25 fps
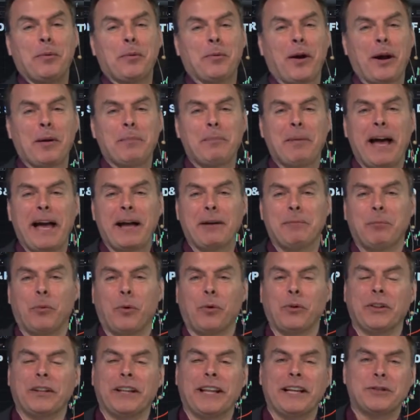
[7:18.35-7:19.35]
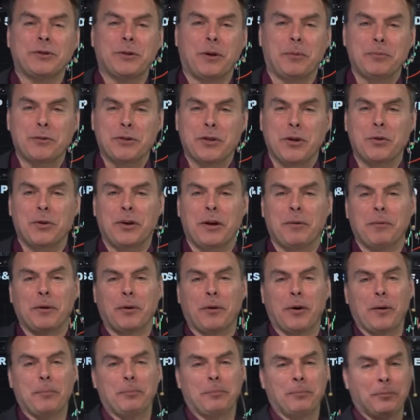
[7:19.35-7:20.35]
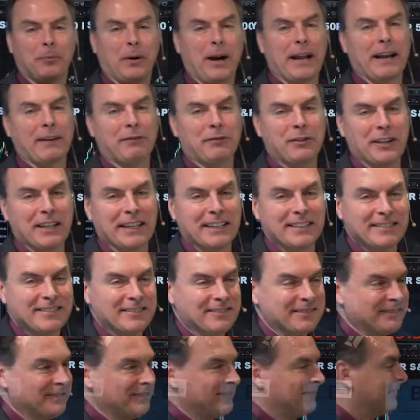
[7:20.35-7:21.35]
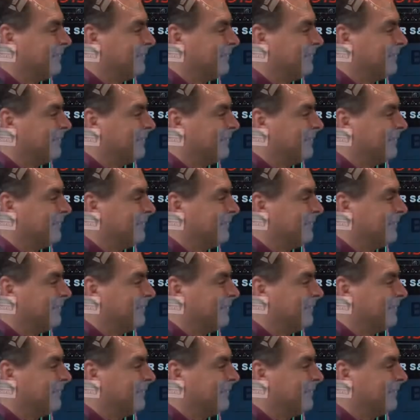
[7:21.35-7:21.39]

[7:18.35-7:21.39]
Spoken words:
Be right back. More of the Lance Roberts Show coming up right after this.